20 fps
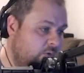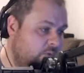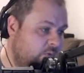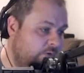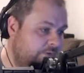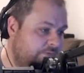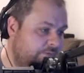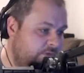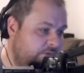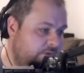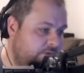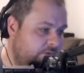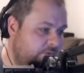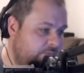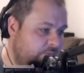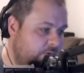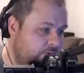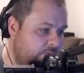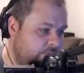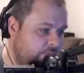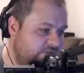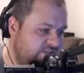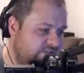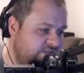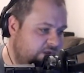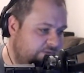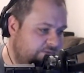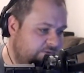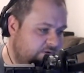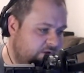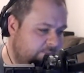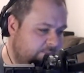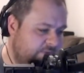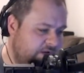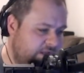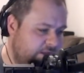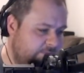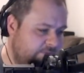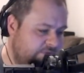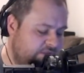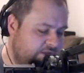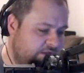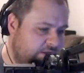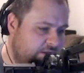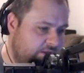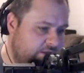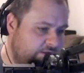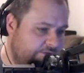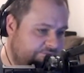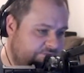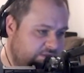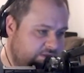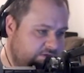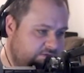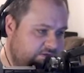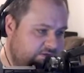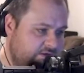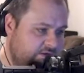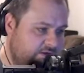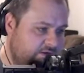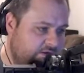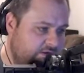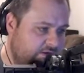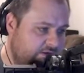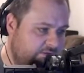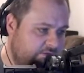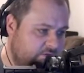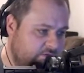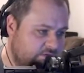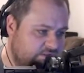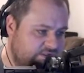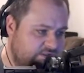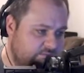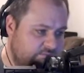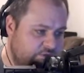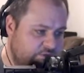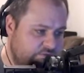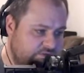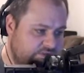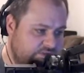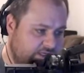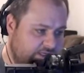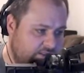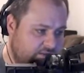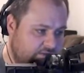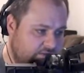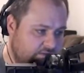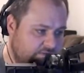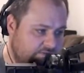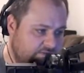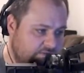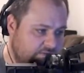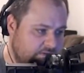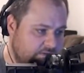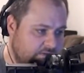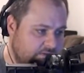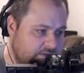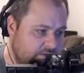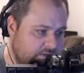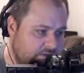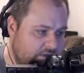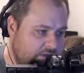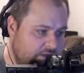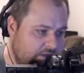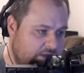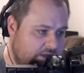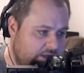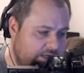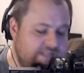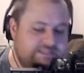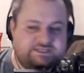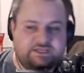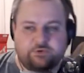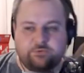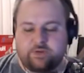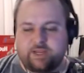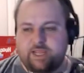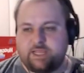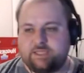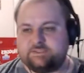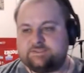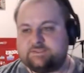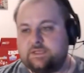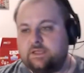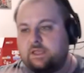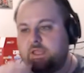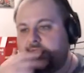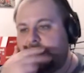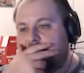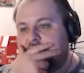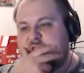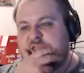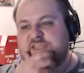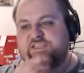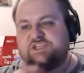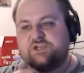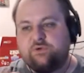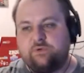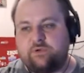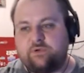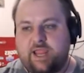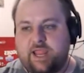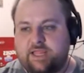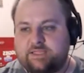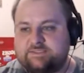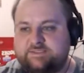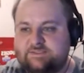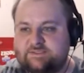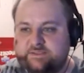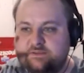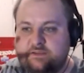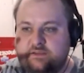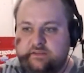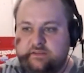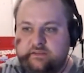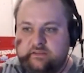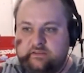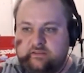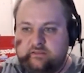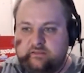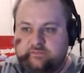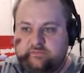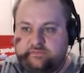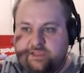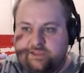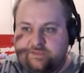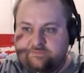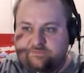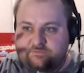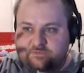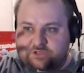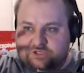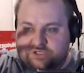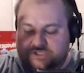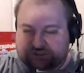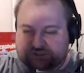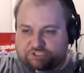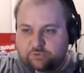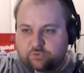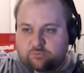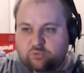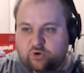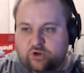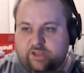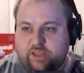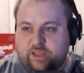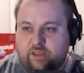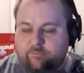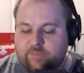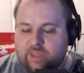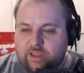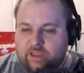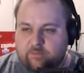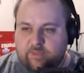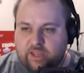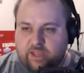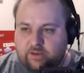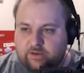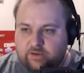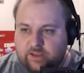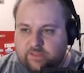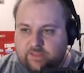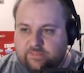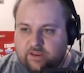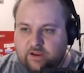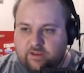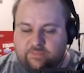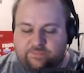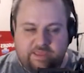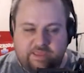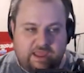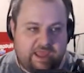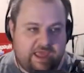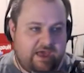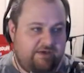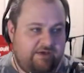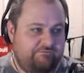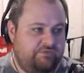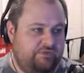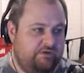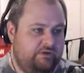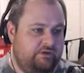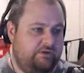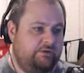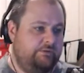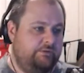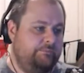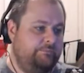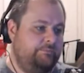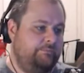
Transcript: Or what's the other company I'm thinking of that did the Curse of the Moon titles? Inti Creates. Inti Creates, like, because you were bringing up Mega Man, and they have the